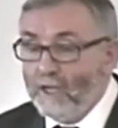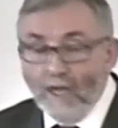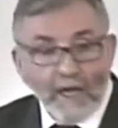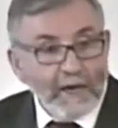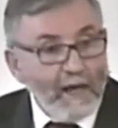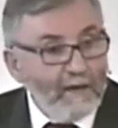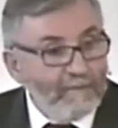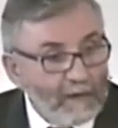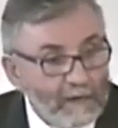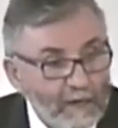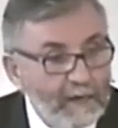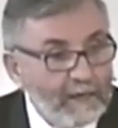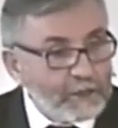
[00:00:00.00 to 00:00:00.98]
and
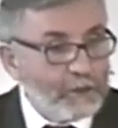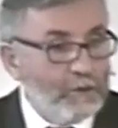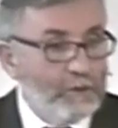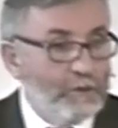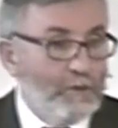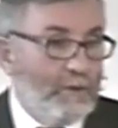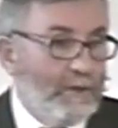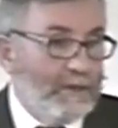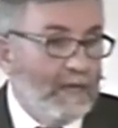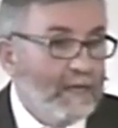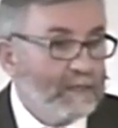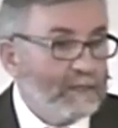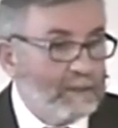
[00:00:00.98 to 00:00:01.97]
having listened to it
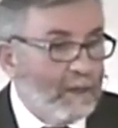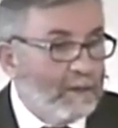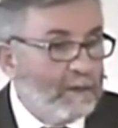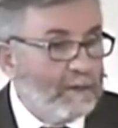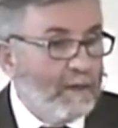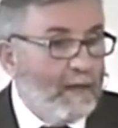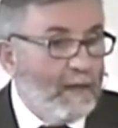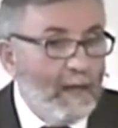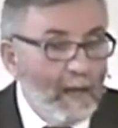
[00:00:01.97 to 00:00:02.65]
Sunday